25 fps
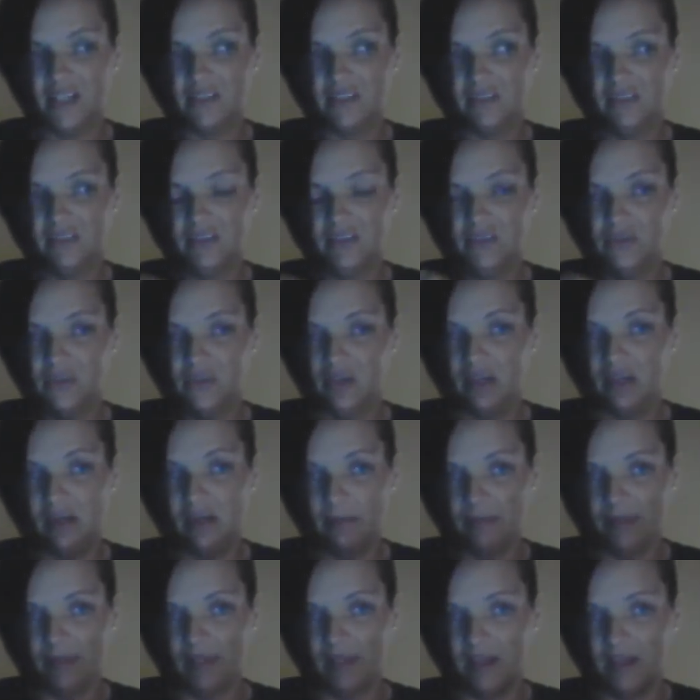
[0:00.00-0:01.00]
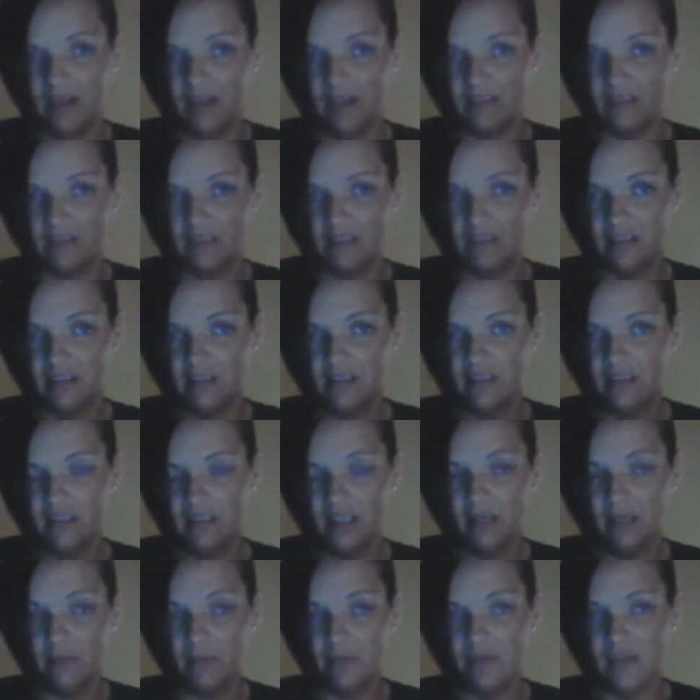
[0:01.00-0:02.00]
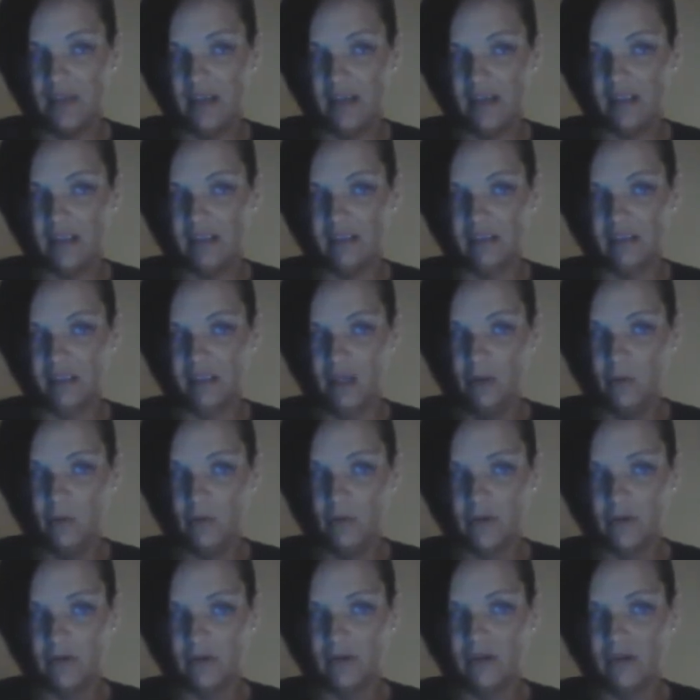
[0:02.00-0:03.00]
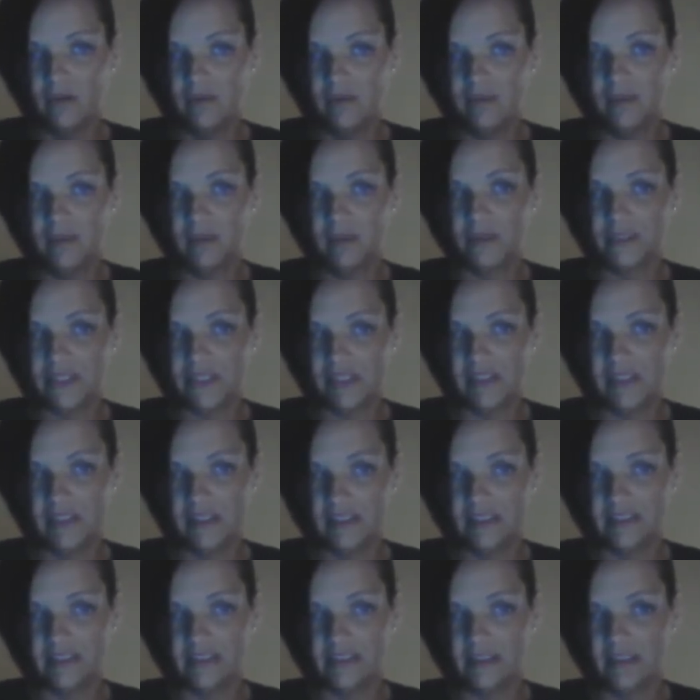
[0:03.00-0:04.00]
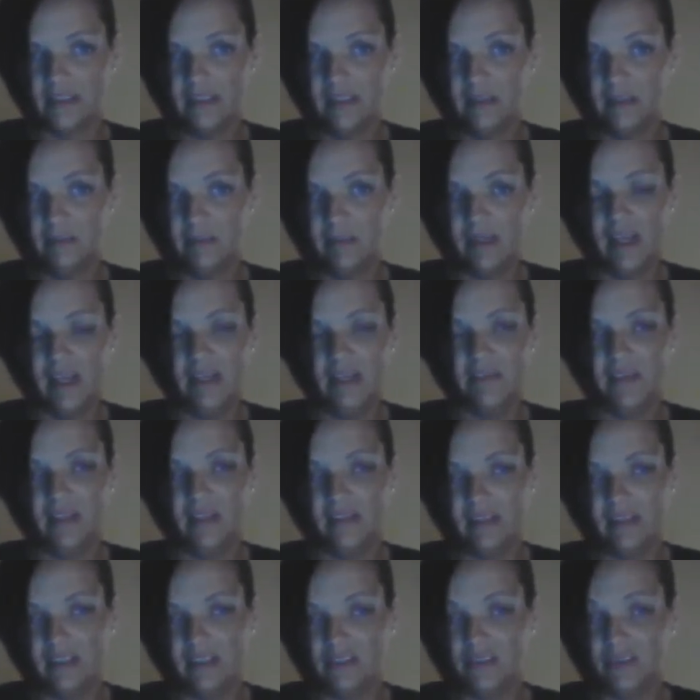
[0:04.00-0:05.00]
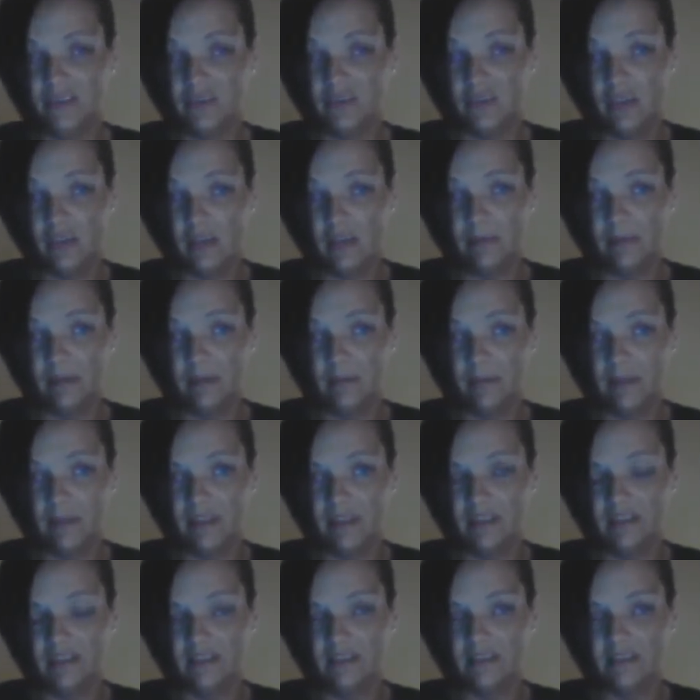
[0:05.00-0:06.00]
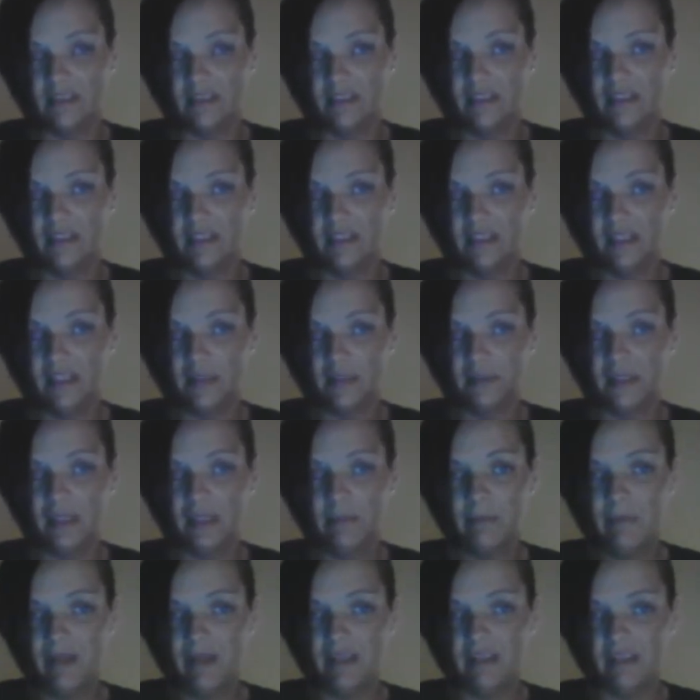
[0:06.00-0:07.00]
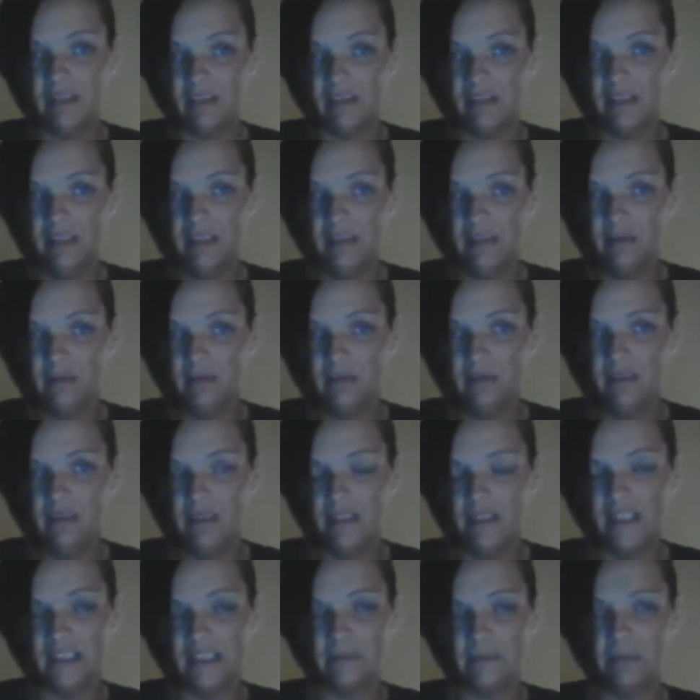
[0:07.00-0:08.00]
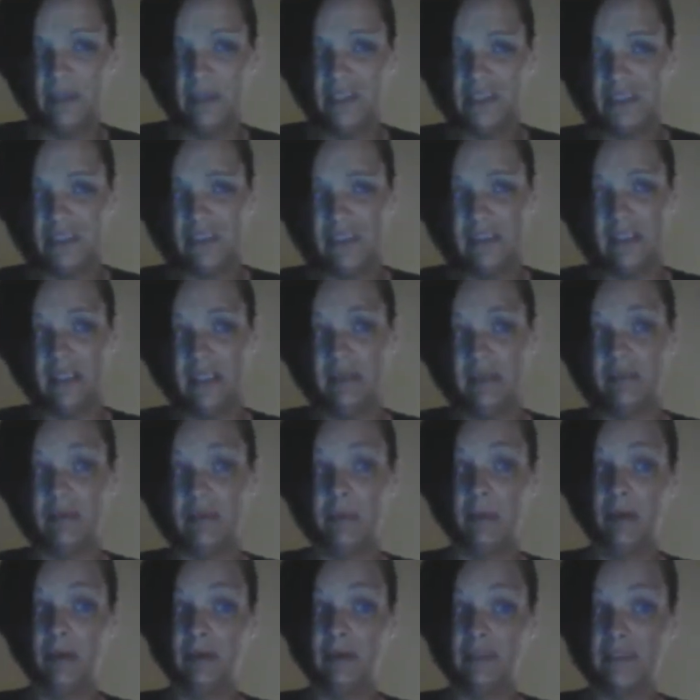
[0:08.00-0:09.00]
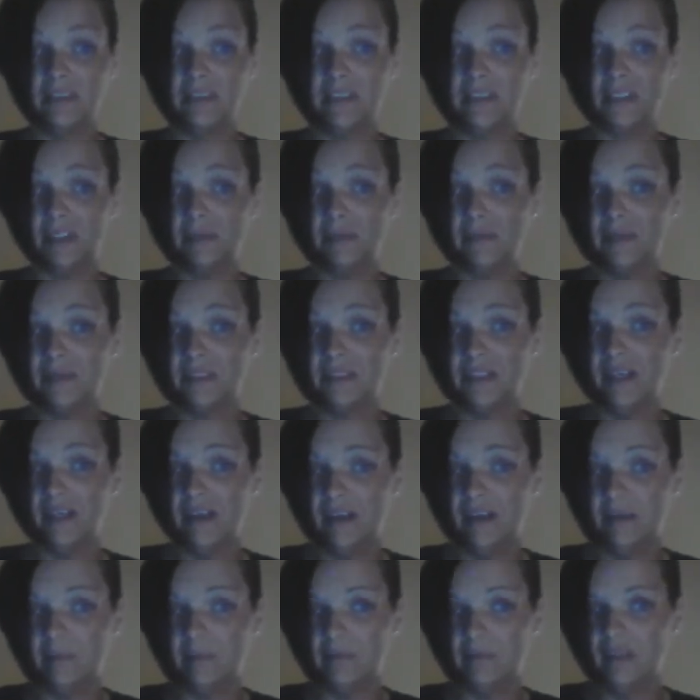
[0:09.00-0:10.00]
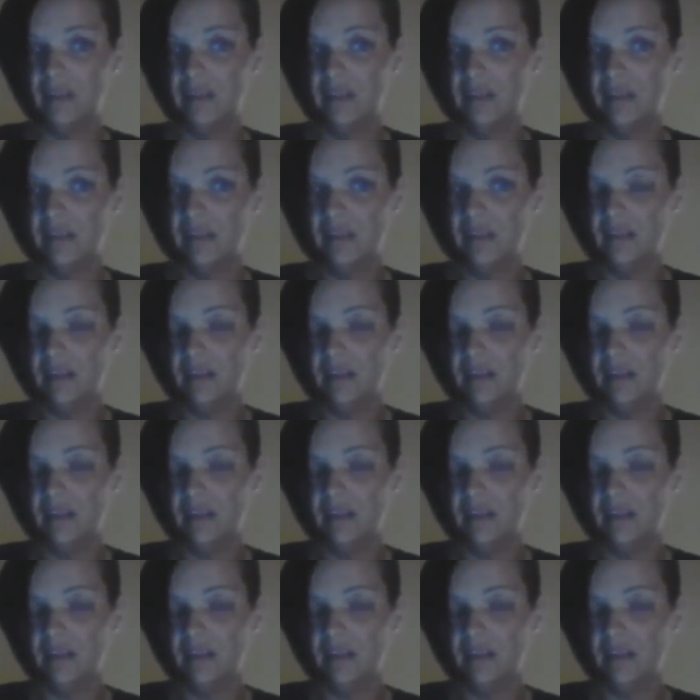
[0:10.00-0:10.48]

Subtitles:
should actually drop that, if not lower their sentence? But I think they should drop it, because if they made it legal, especially if a person serving time